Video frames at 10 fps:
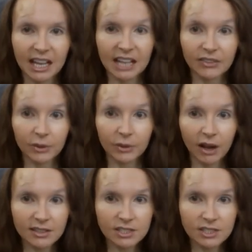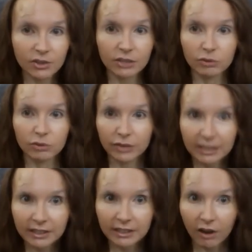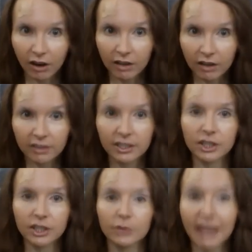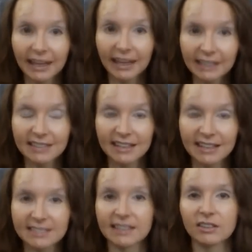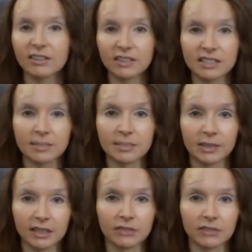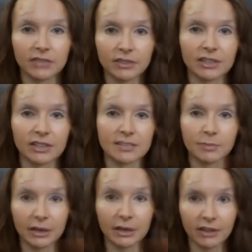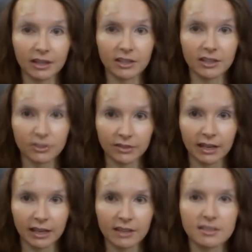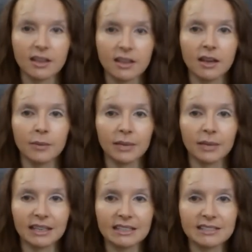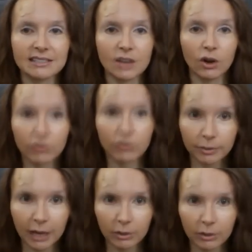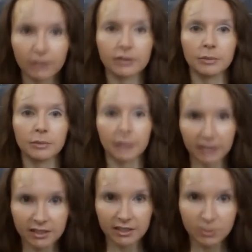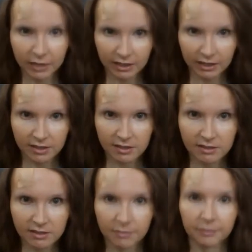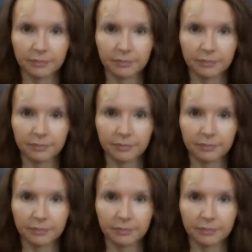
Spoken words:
If you concentrate really hard, you can taste an authentic banana flavor that's buried under that, but it is overpowered by that sweetness.